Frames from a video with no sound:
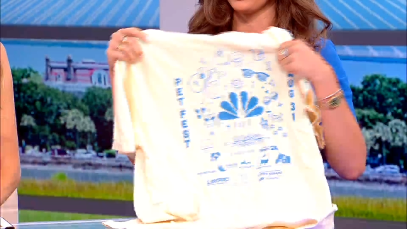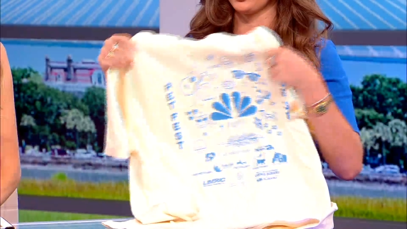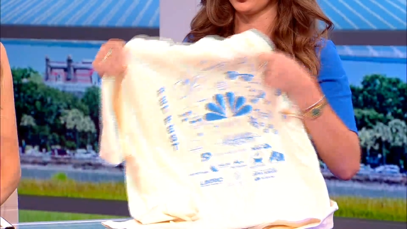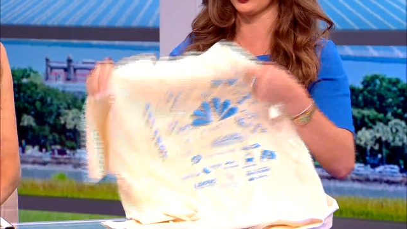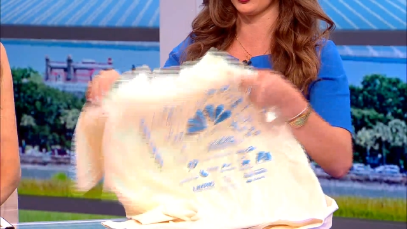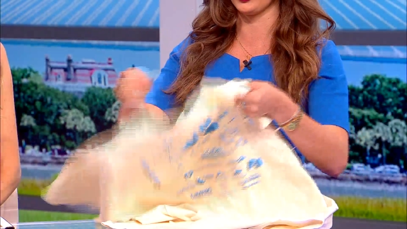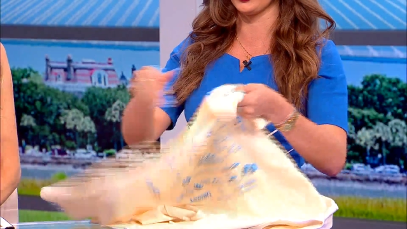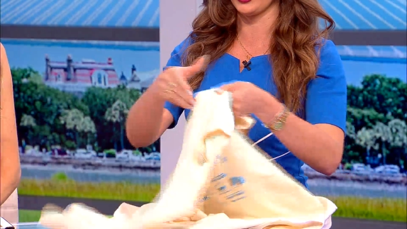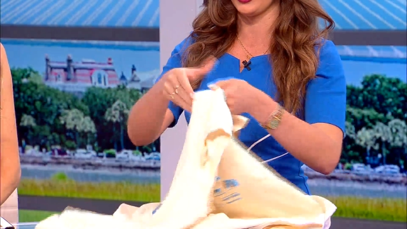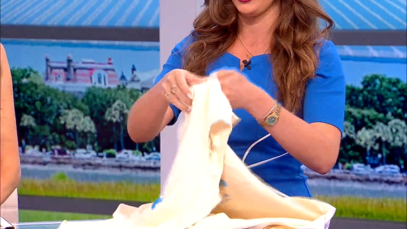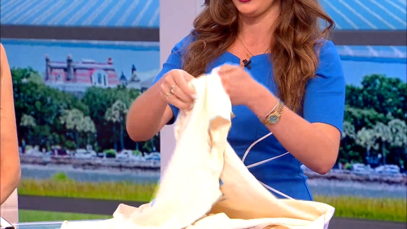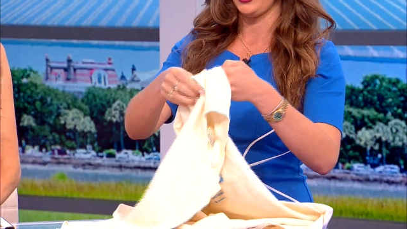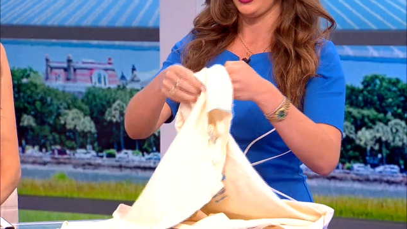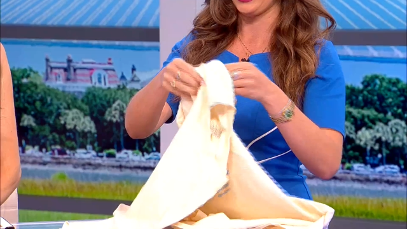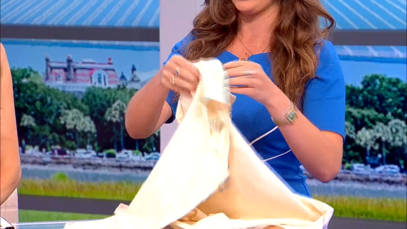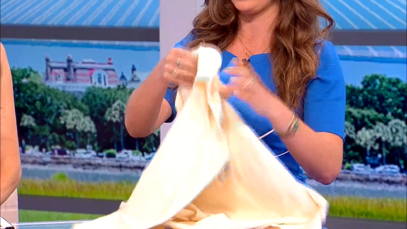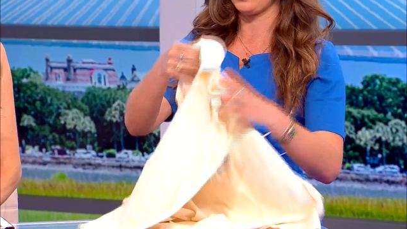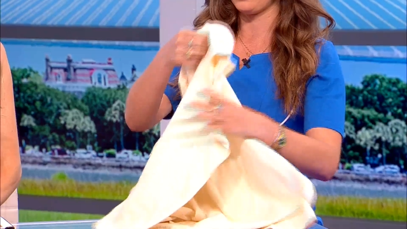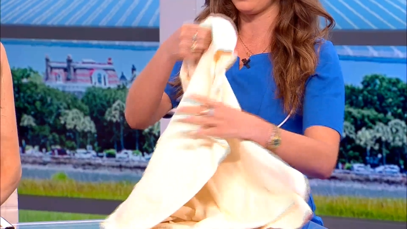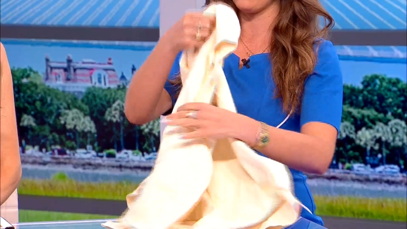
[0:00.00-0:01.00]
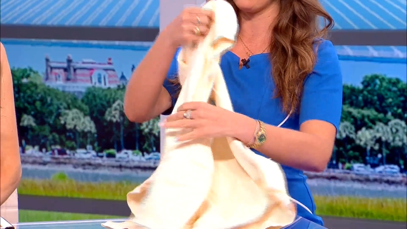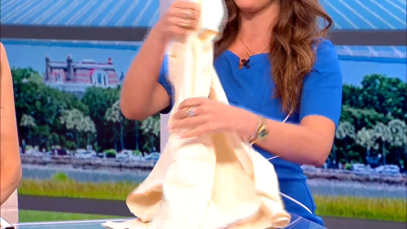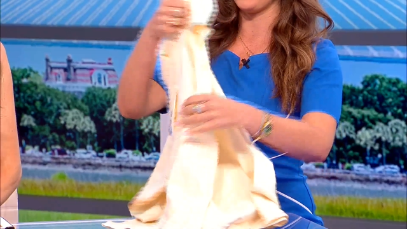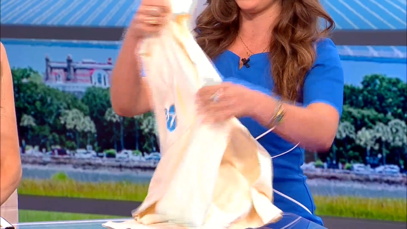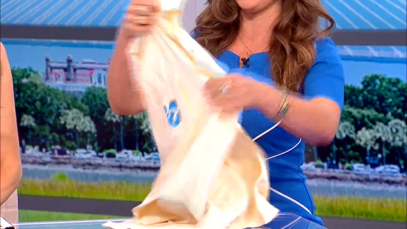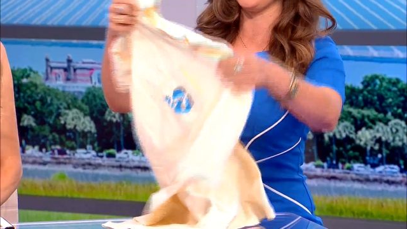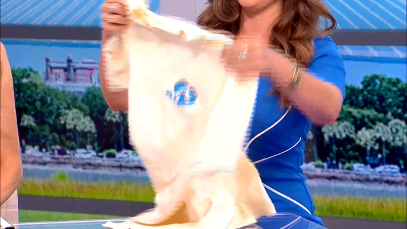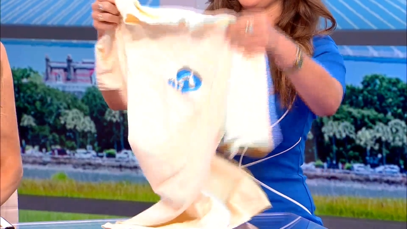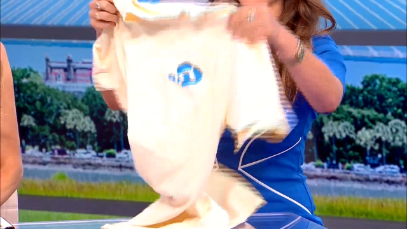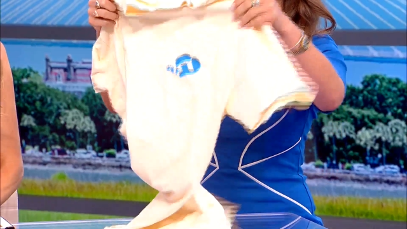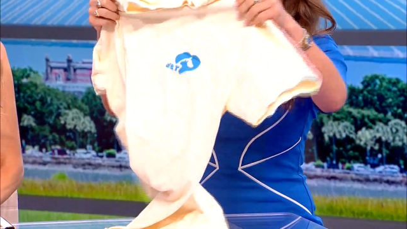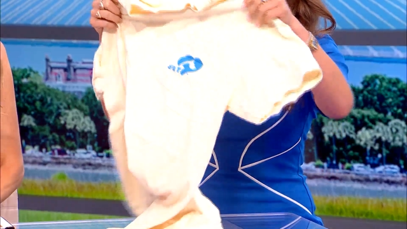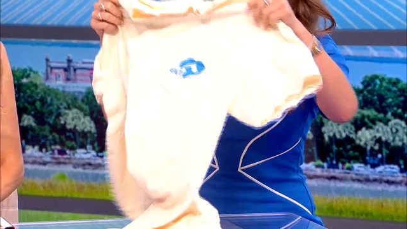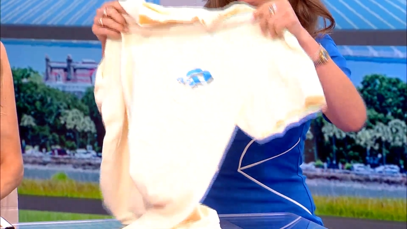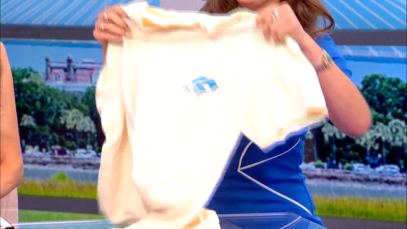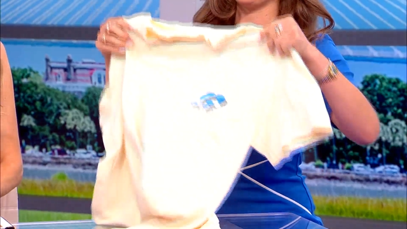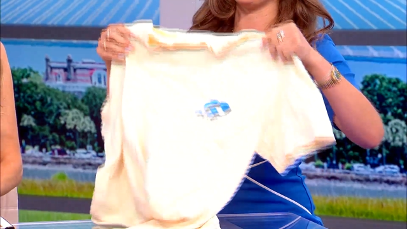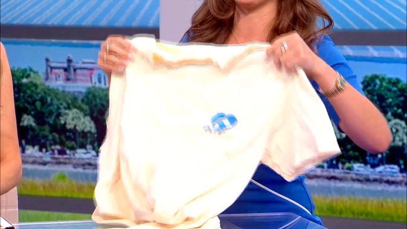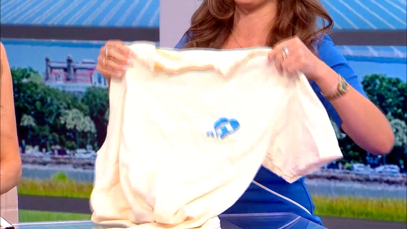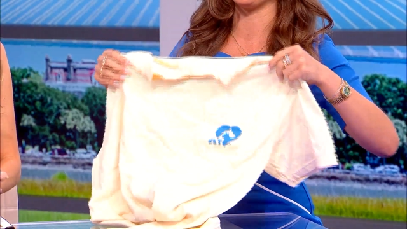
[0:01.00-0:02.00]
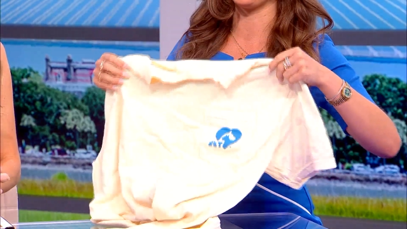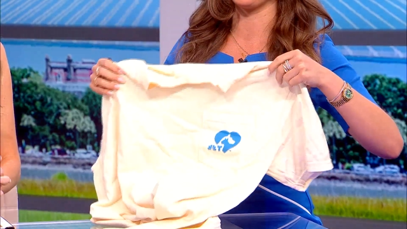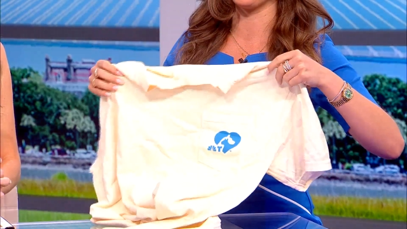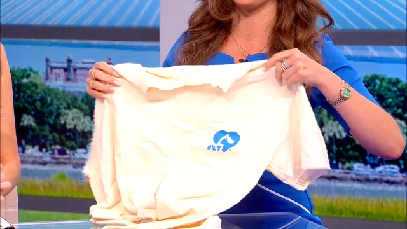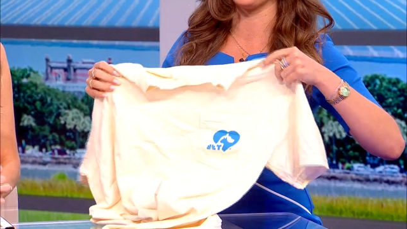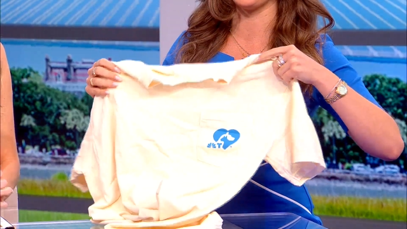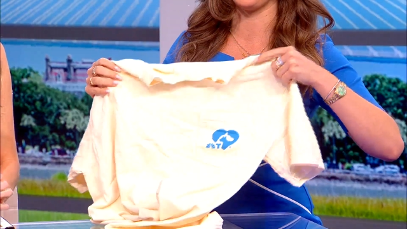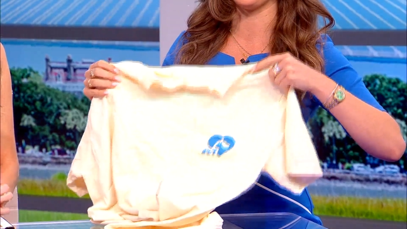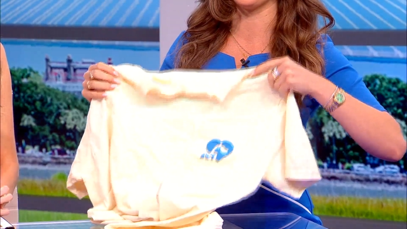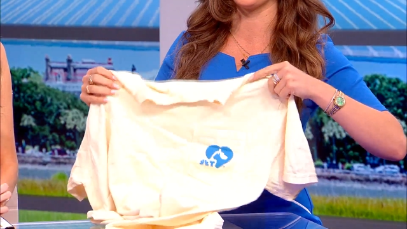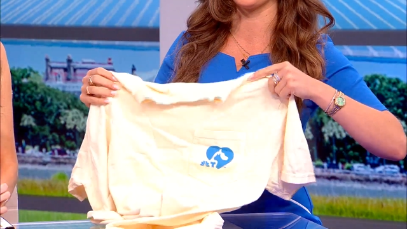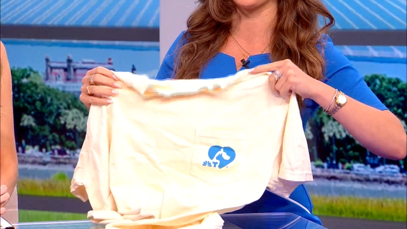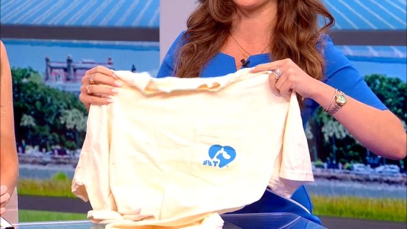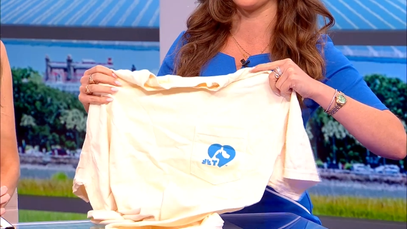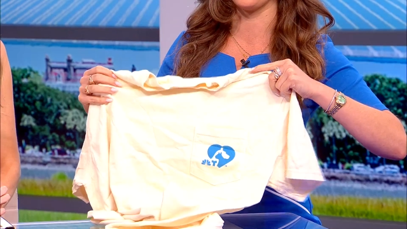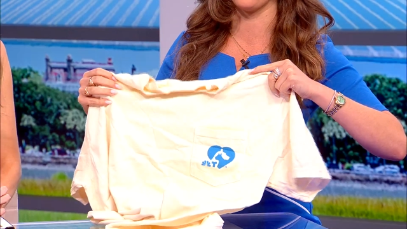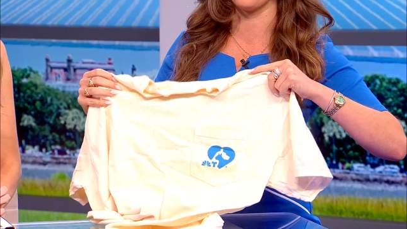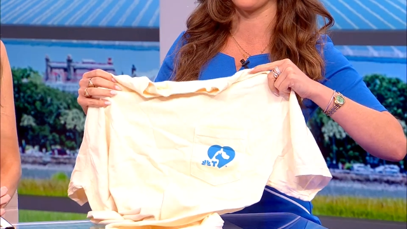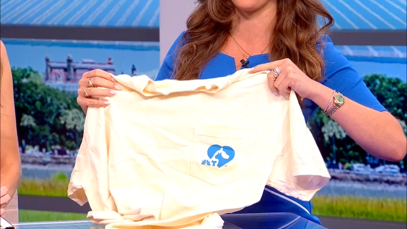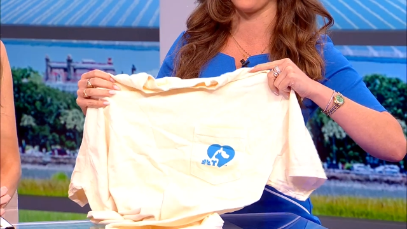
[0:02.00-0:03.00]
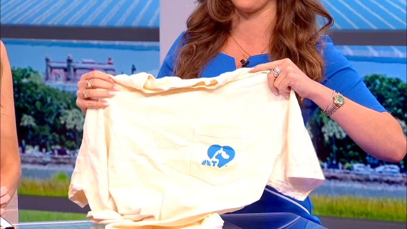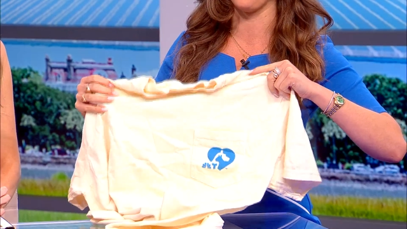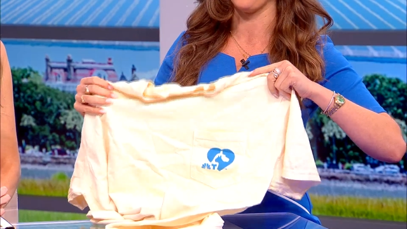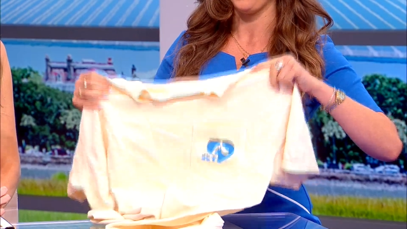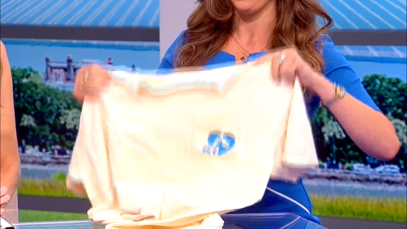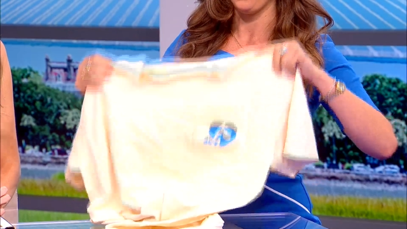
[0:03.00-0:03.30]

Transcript: No face is visible, so there are no lips to read.